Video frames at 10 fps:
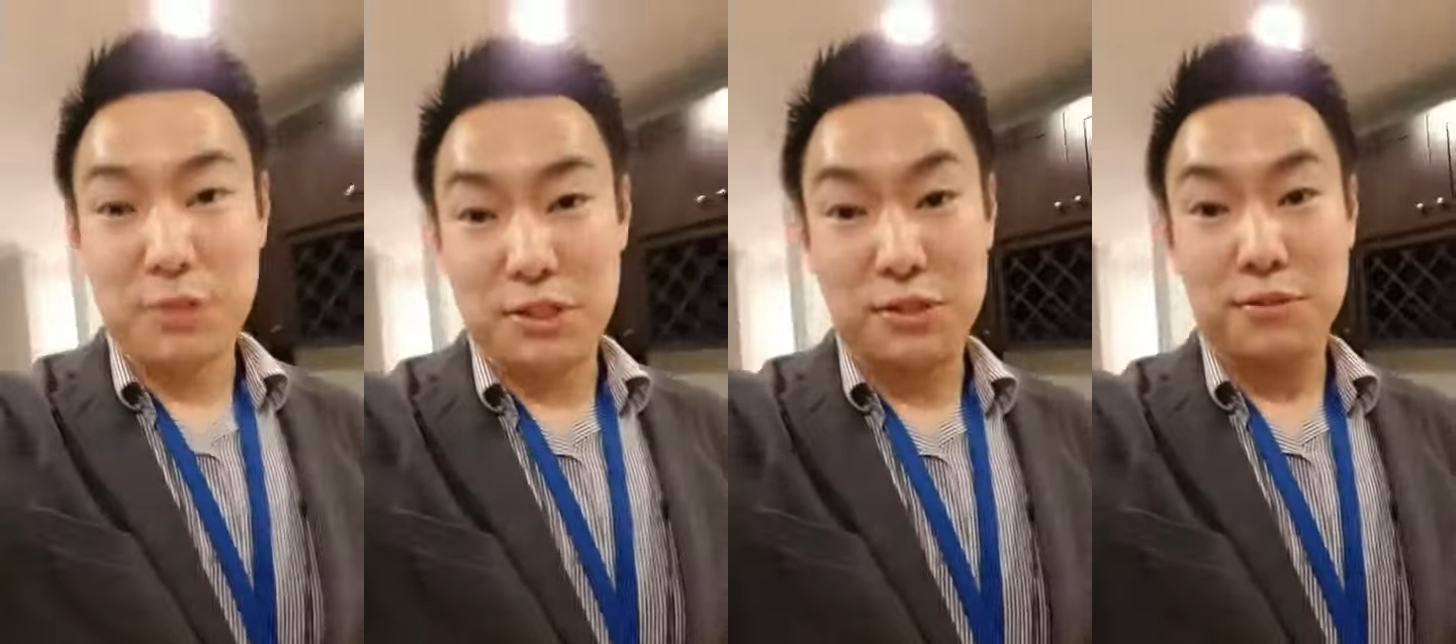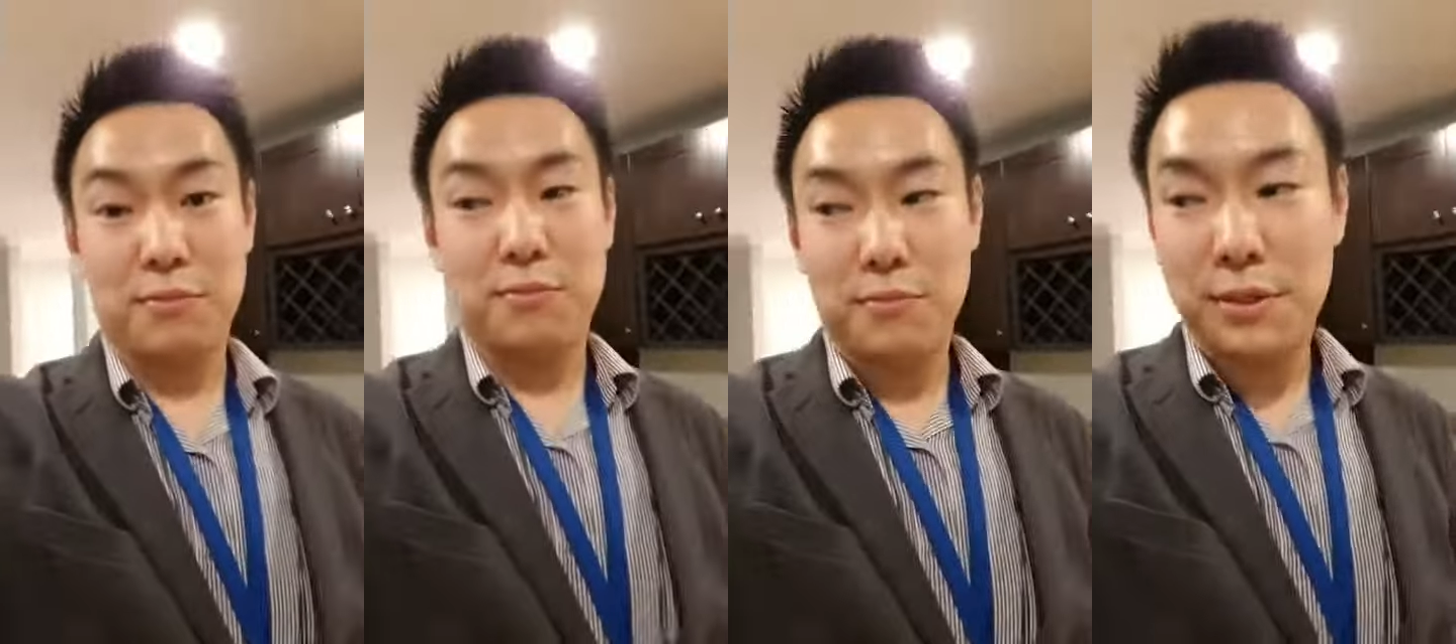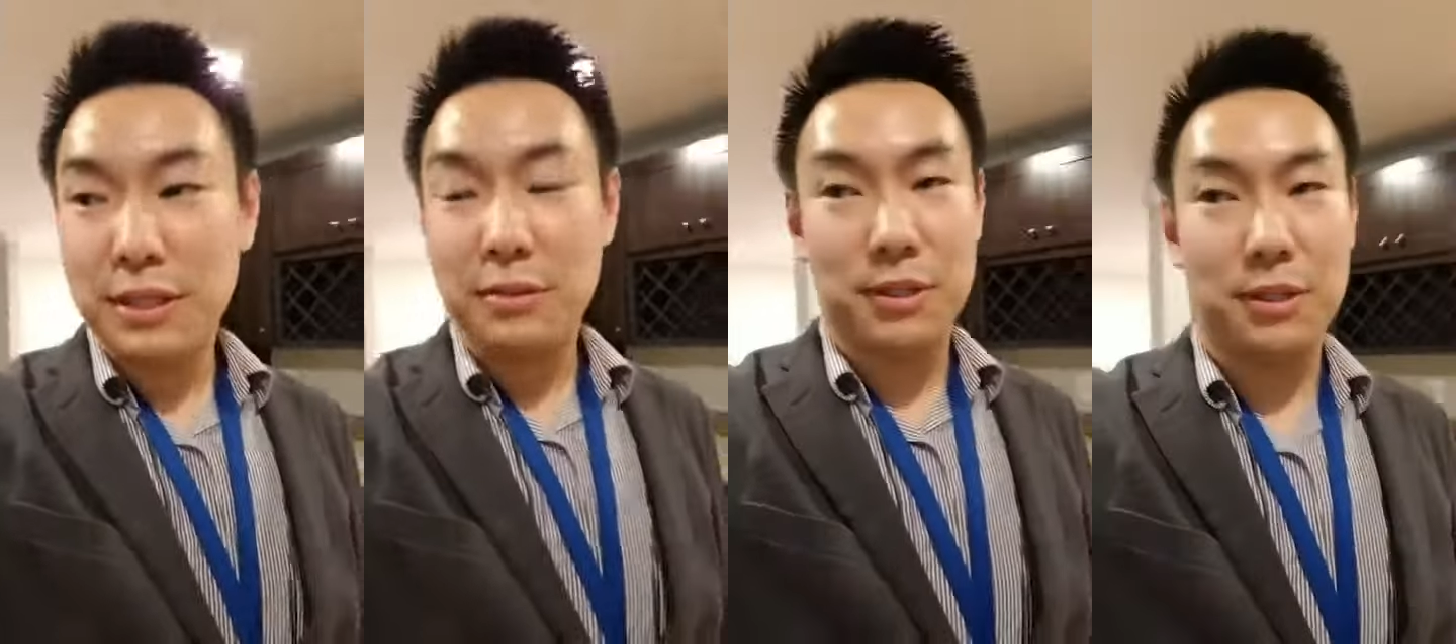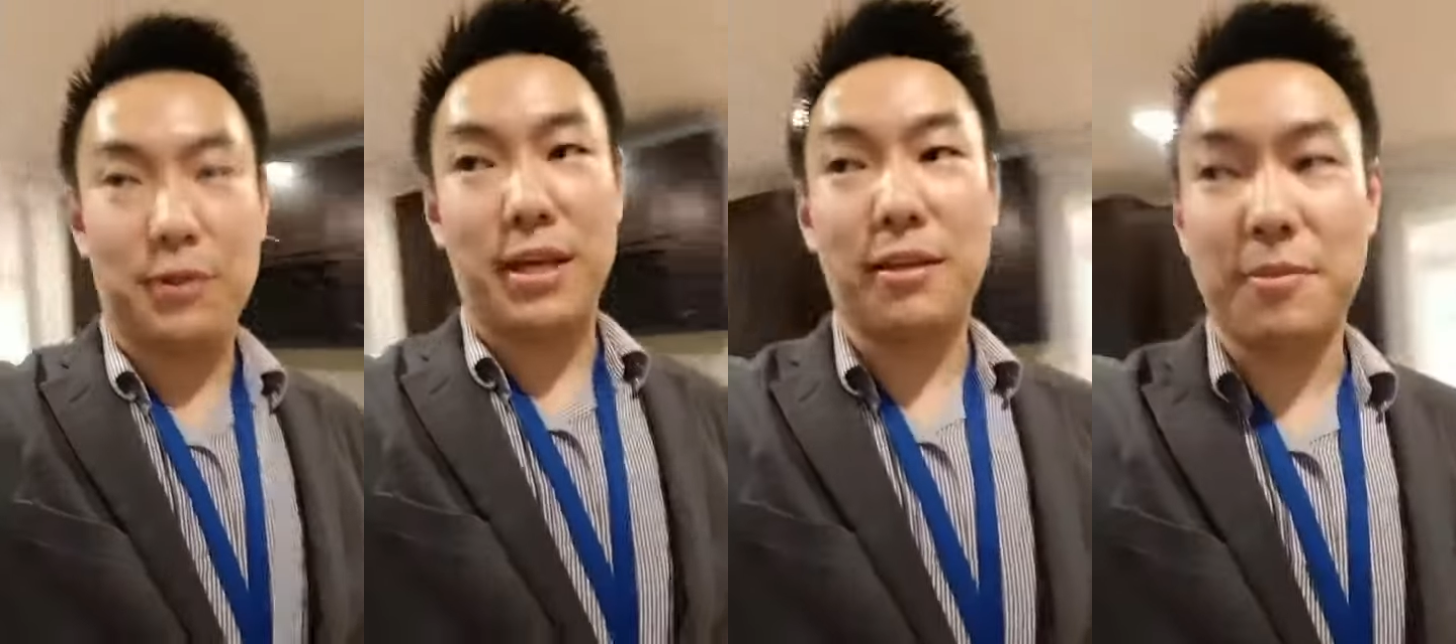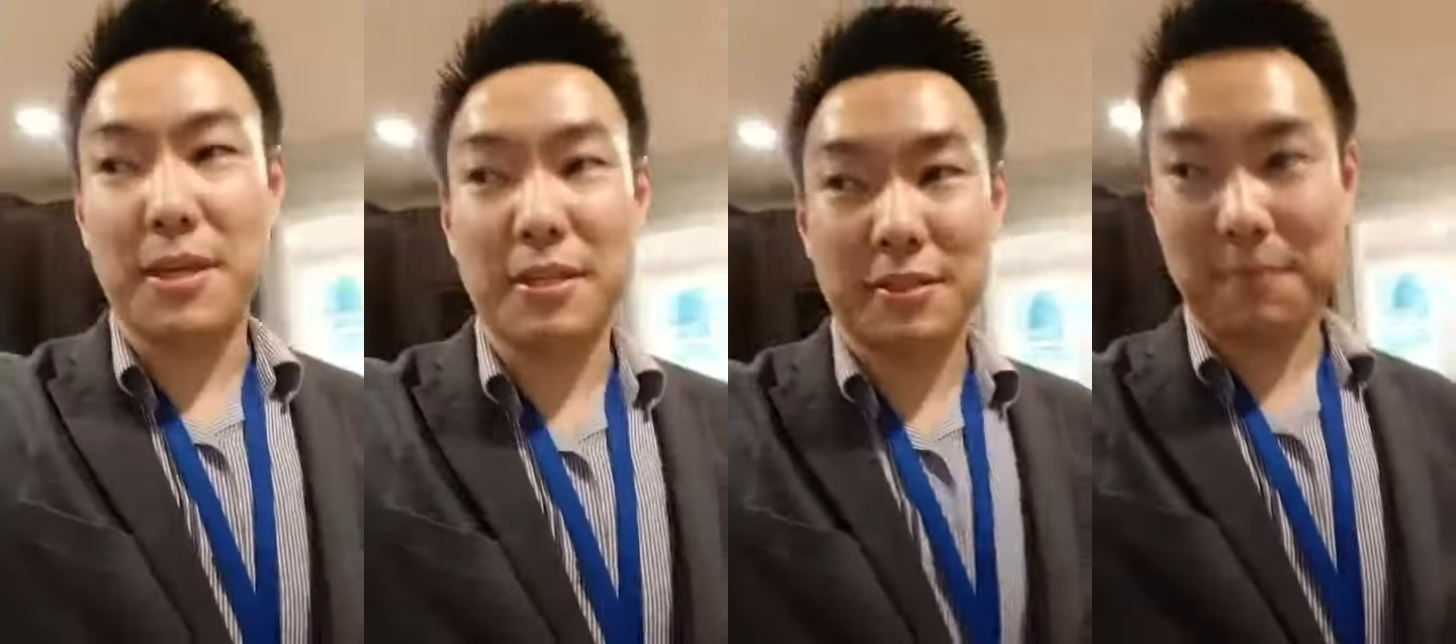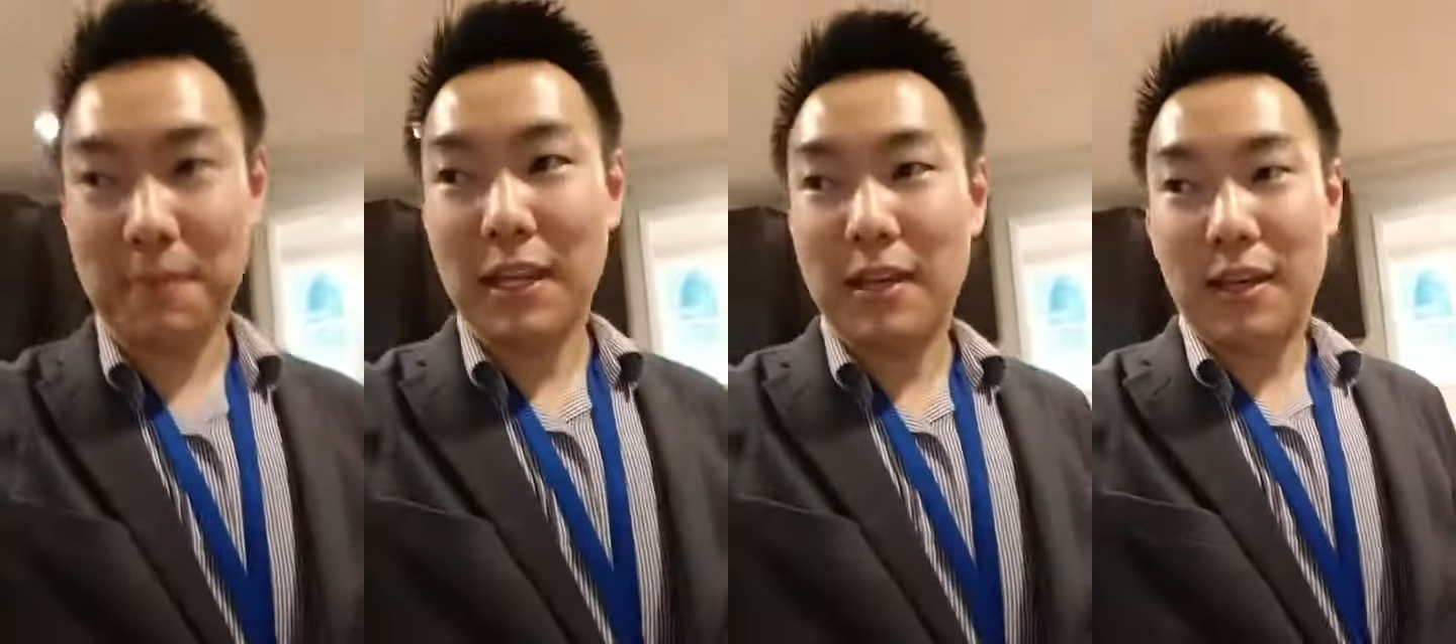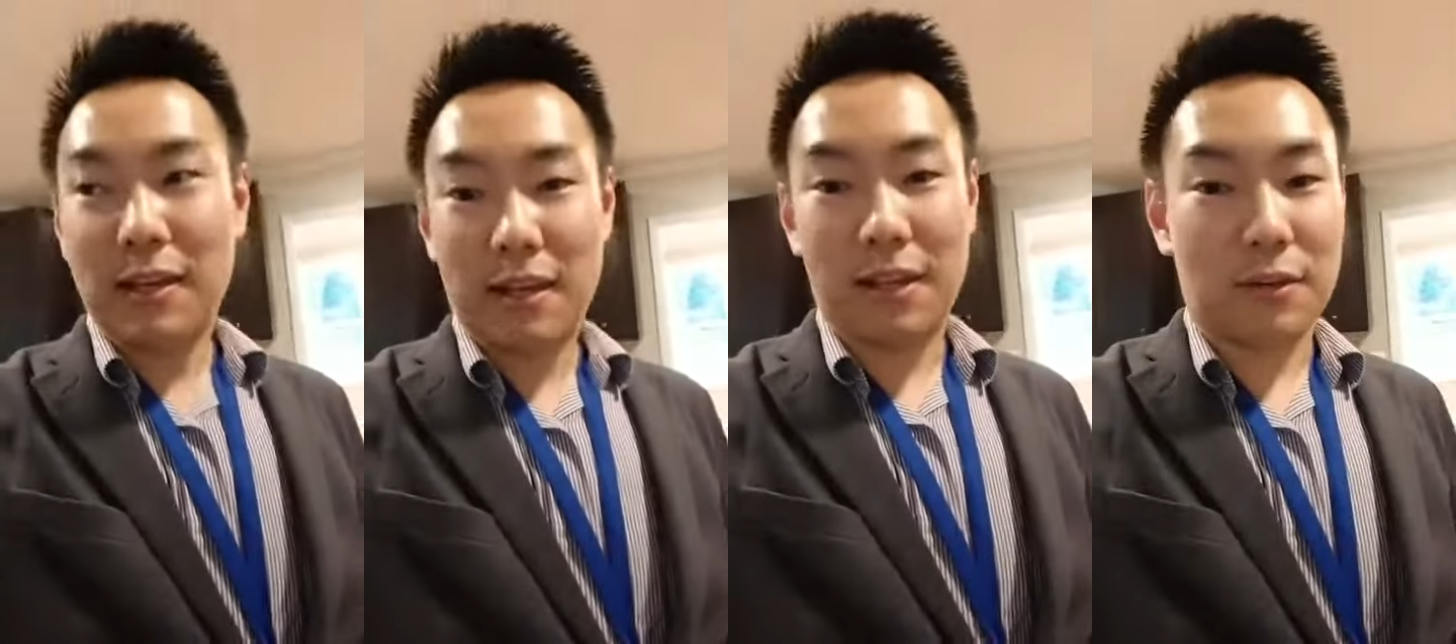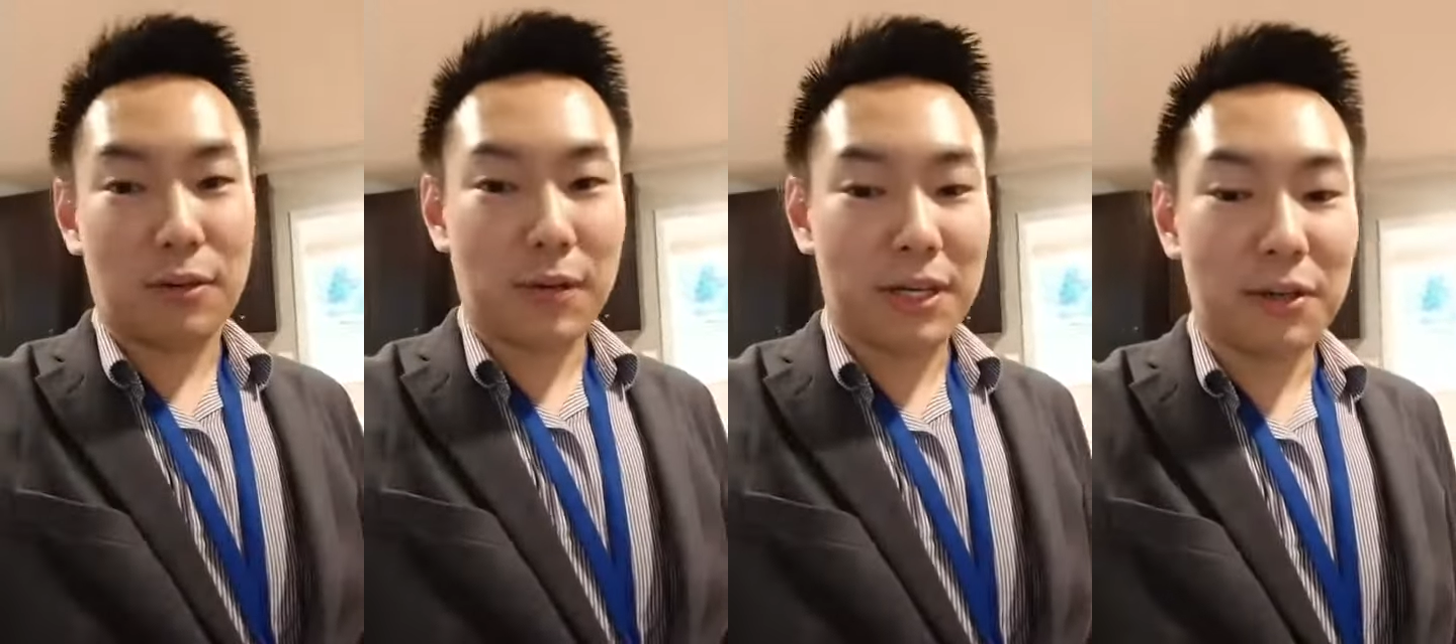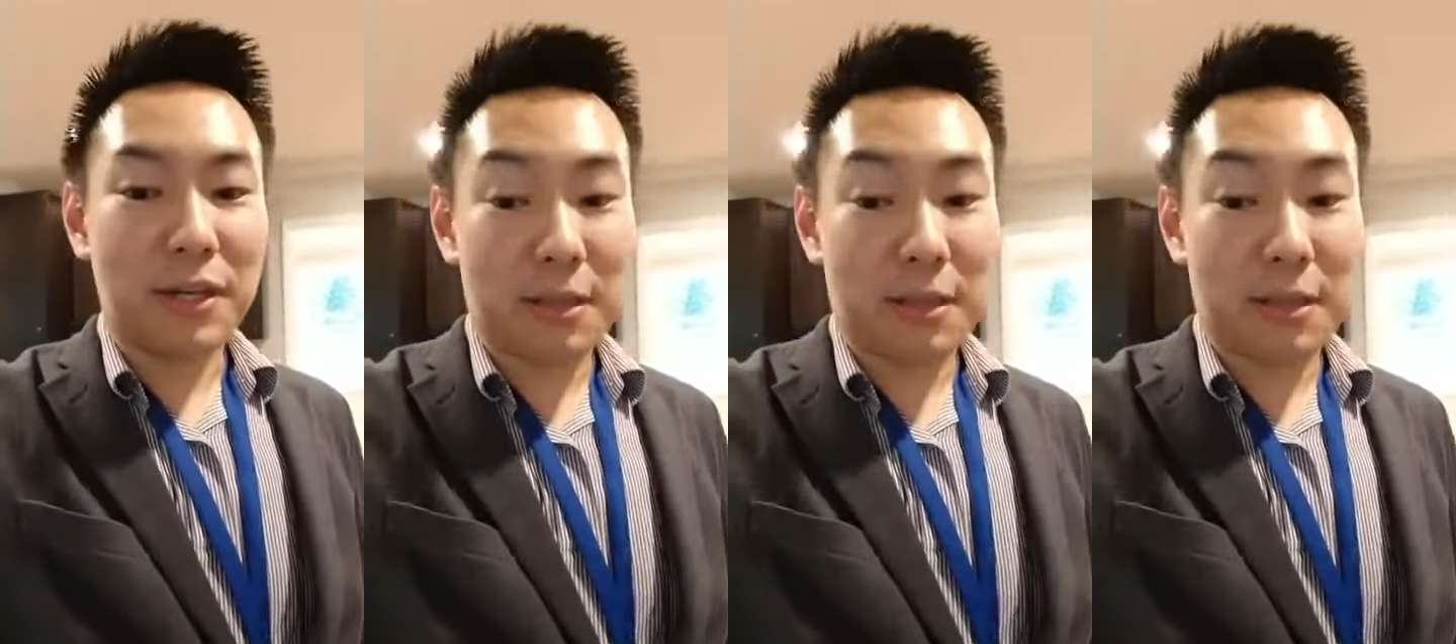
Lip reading: is really, really great. I mean, it's quite annoying.